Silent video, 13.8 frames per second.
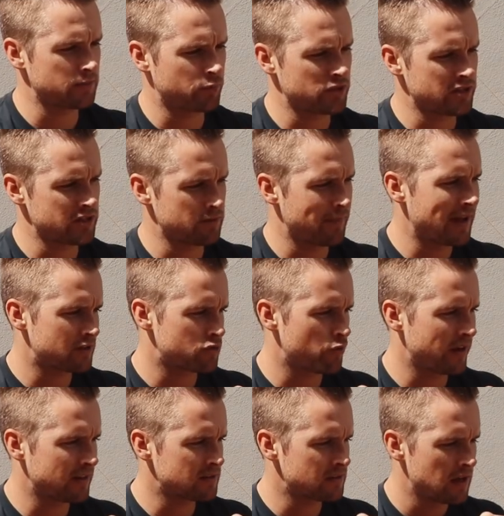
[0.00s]
the precision match
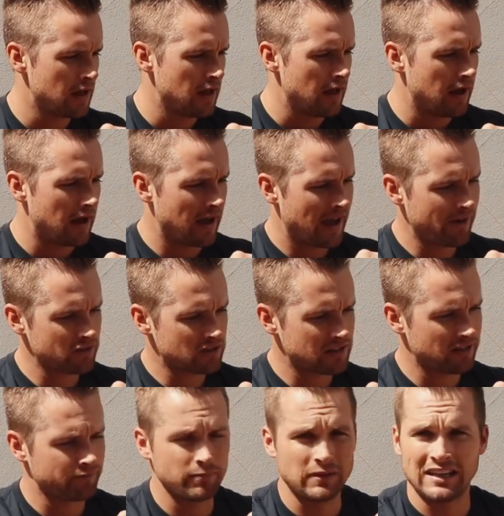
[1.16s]
rings. I have a set
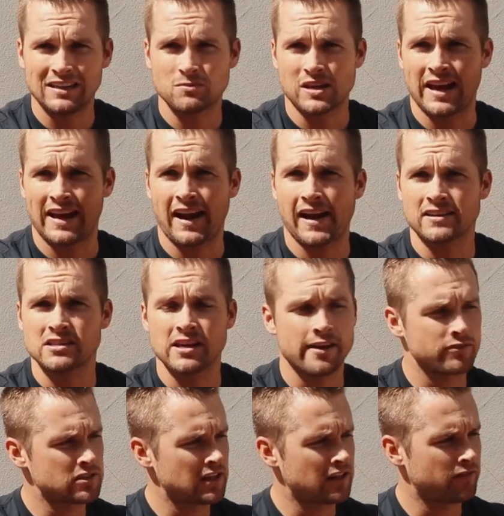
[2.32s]
of mediums, and I actually have
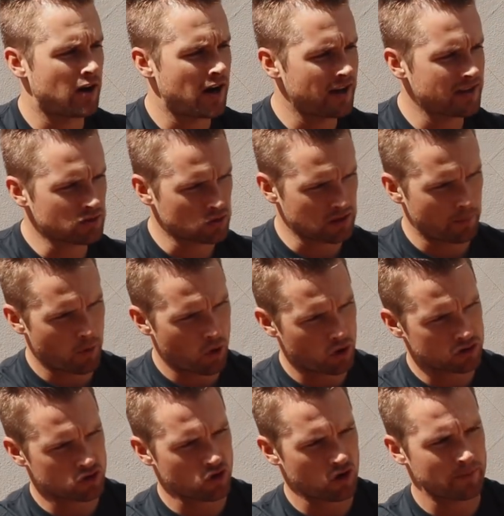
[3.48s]
a set of highs because I'm
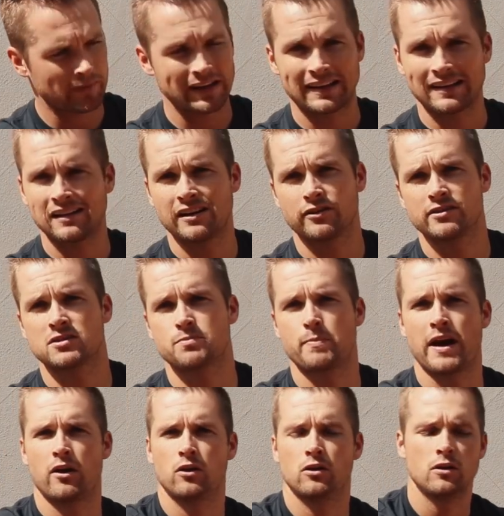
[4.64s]
not sure I'm going to clear this
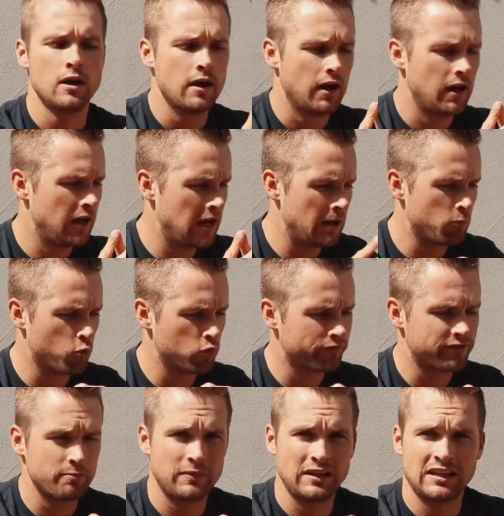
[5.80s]
barrel with
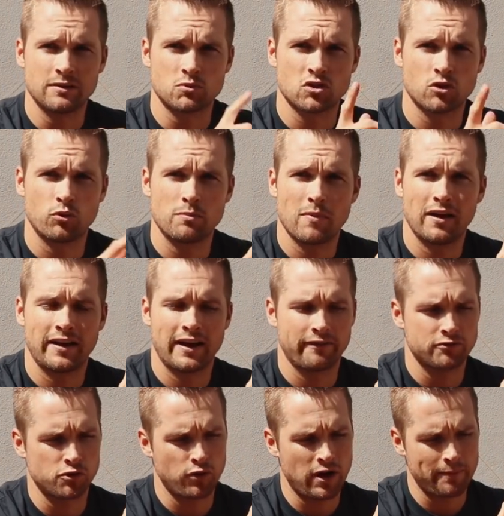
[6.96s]
the mediums, so we might have
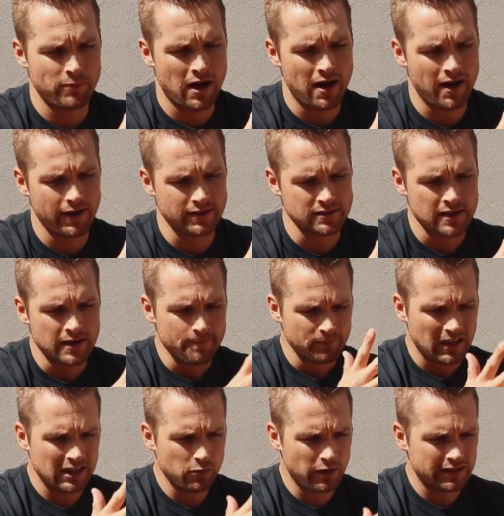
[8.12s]
to grab the highs.
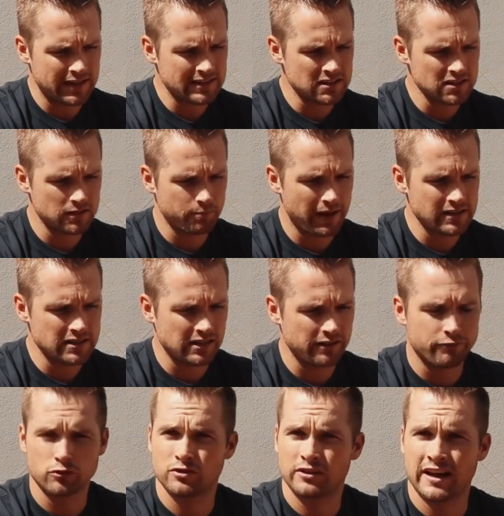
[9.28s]
Anyway, that's it basically
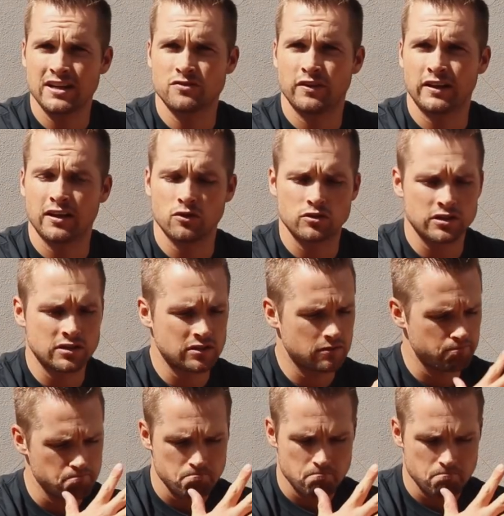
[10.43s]
for today's video. Just